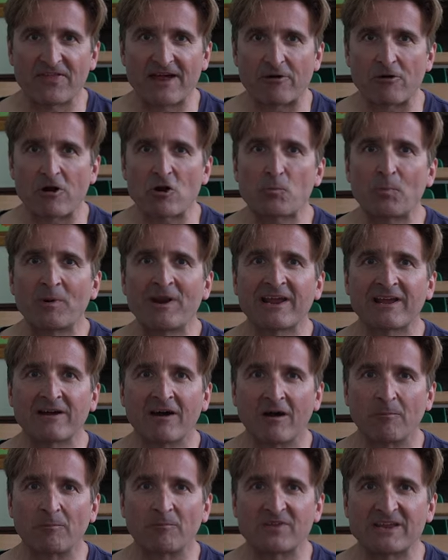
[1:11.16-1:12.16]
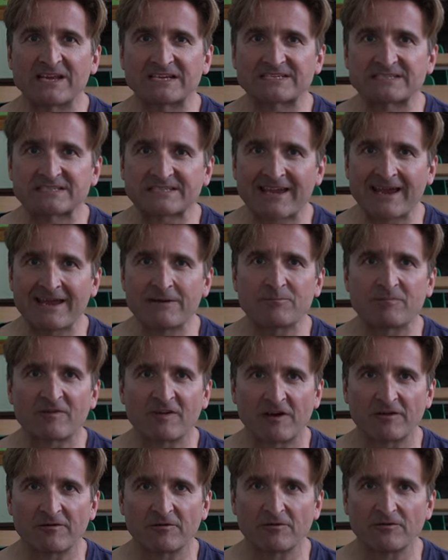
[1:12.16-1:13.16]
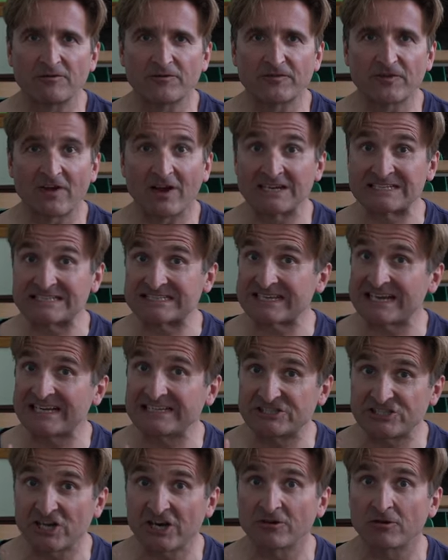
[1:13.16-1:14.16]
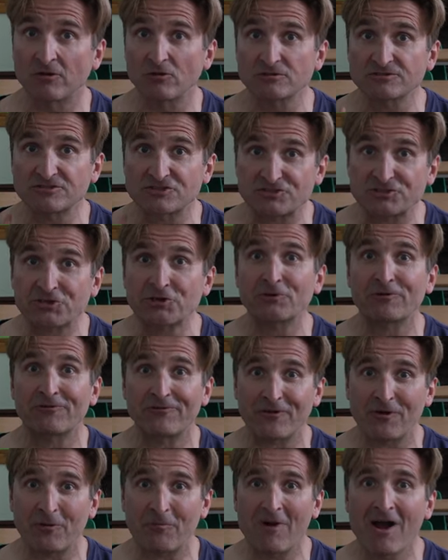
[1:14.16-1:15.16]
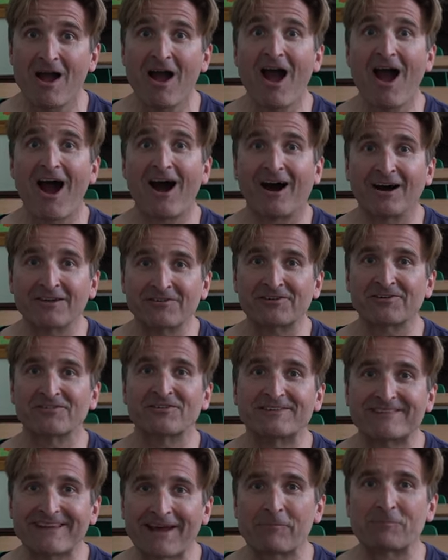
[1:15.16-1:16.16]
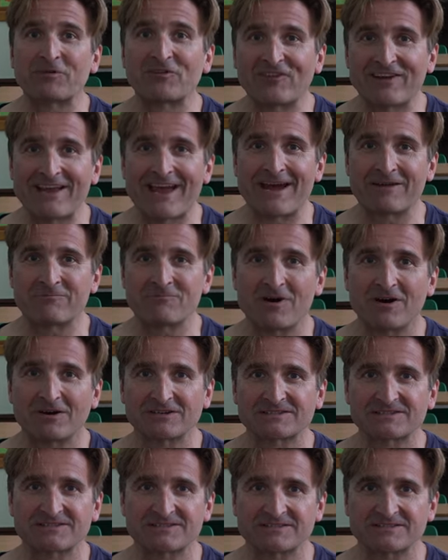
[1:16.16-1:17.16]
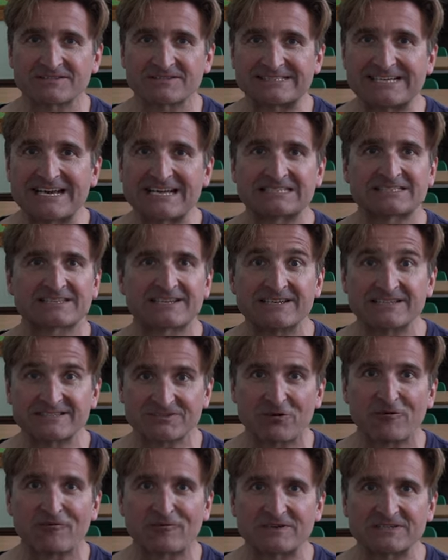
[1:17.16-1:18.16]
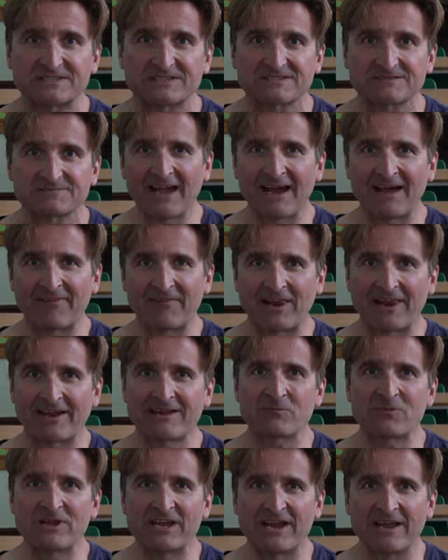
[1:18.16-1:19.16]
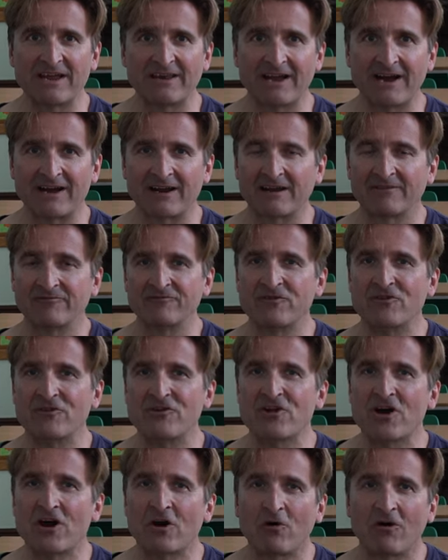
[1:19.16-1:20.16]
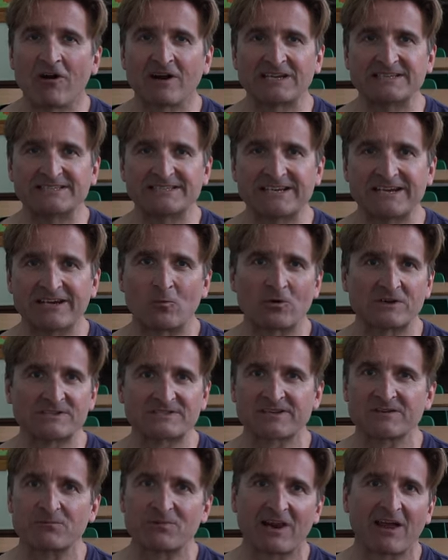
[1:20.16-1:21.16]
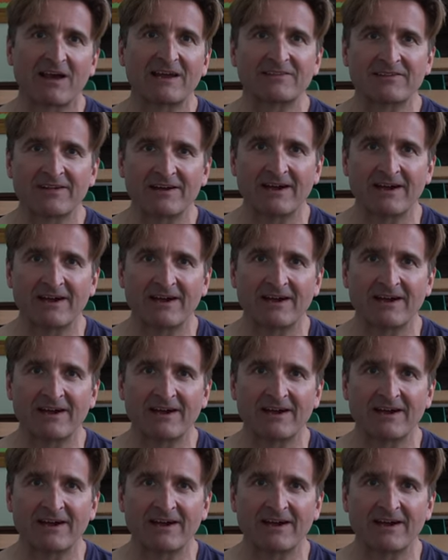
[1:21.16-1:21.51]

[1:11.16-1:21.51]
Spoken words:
They're opening up the escape tunnels, I say tunnels, two of them, under the deputy headmaster's desk in his office. And they're letting me in, and I've no idea what it's gonna be like